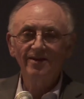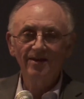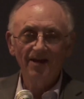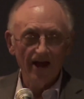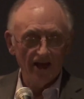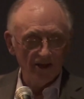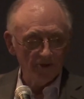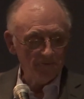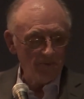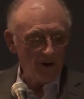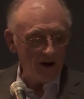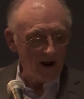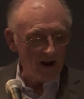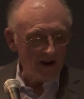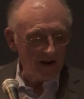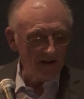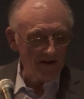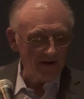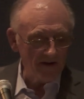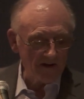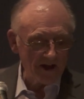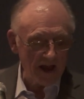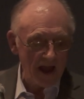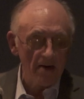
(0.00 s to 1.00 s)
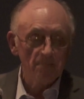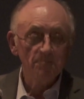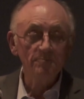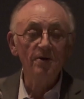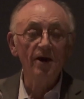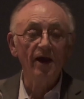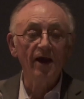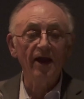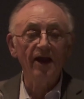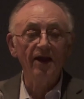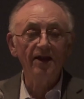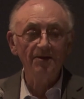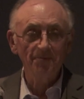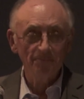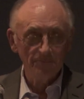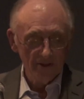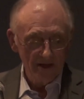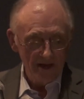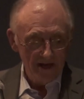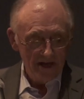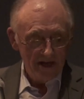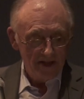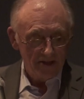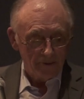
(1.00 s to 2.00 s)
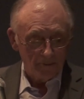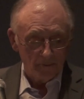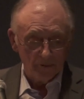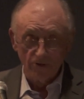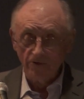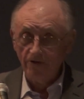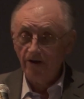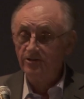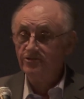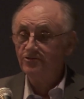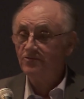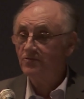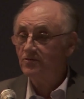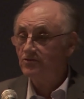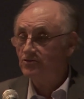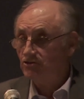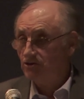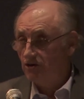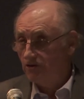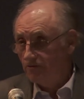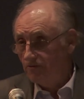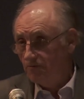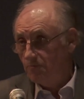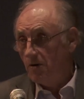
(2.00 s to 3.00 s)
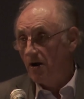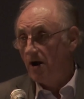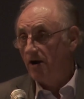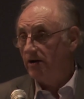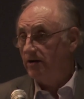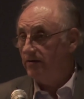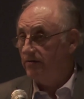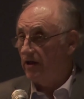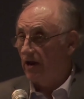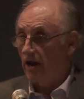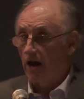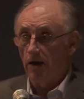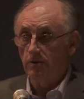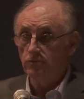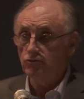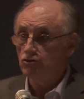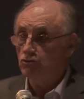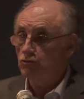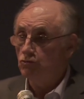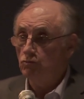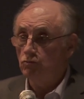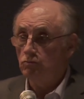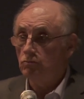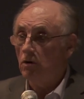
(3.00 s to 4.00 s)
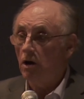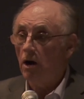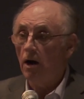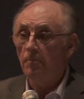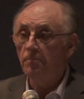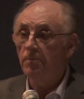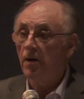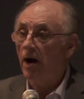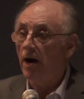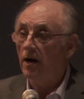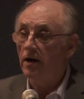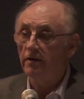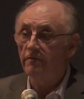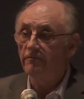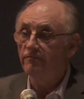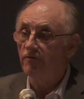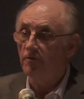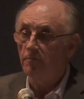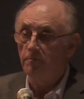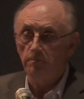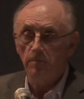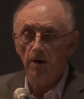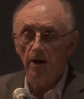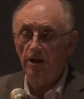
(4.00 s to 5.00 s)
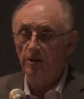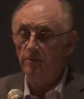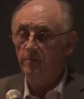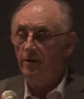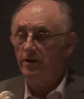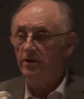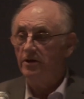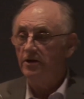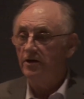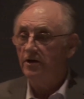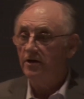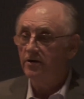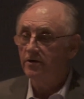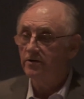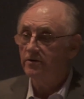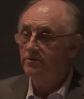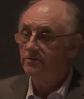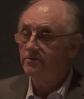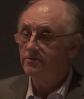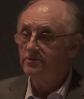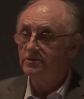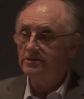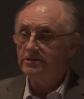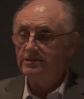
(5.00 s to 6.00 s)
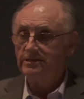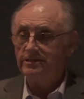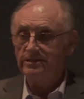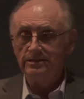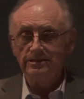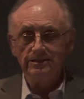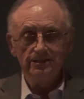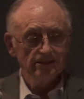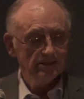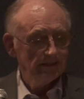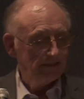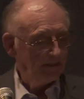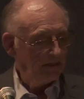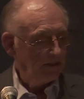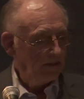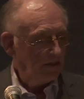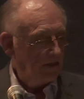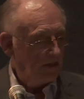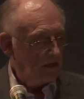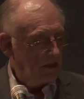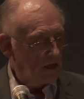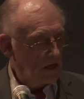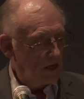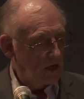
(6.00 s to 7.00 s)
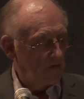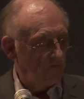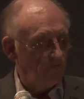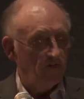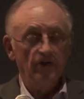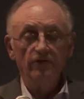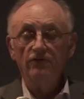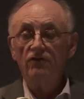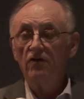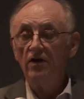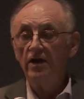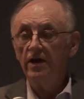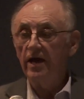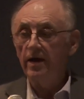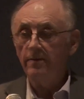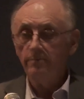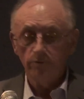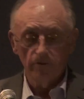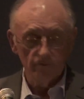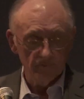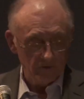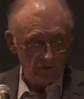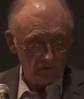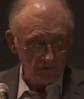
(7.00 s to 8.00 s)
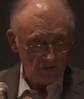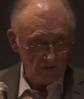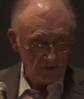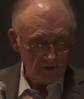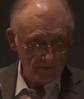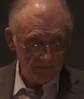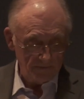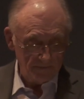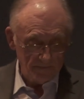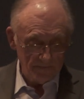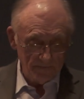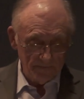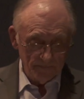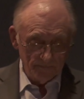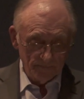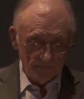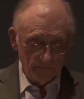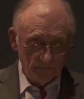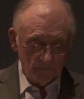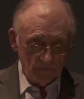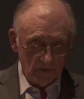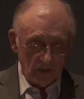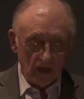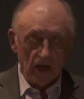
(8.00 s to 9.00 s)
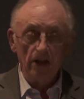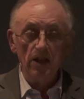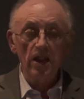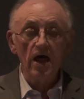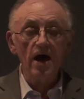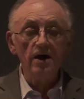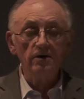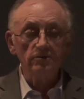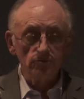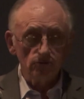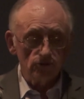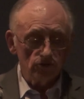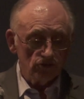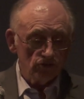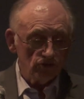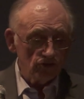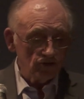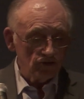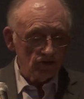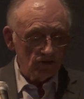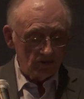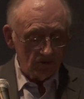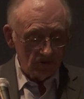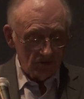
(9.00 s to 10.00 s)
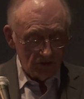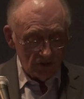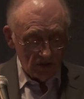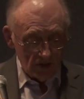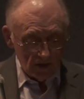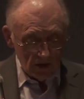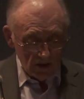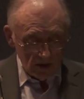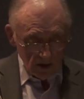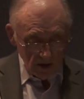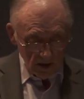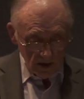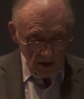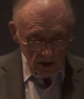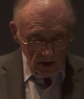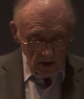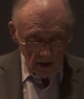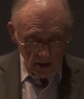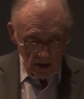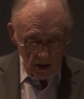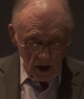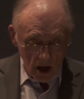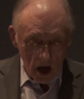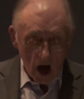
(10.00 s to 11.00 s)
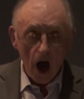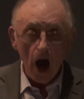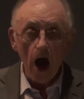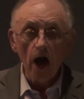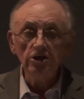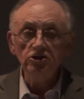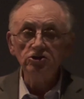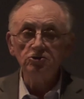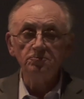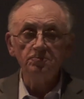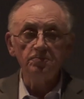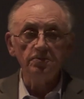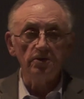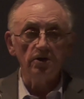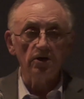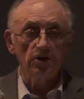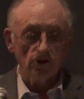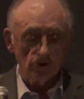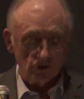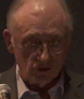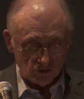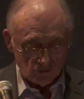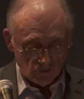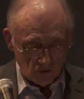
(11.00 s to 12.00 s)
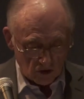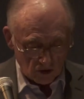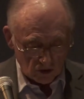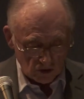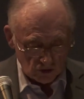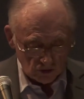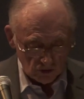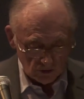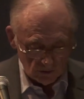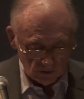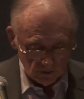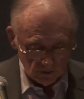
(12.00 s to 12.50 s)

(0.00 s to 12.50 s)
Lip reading: as part of their campaign, the Progressive Conservative Party that I was a part of for many, many years, federally and provincially, announced hospital construction,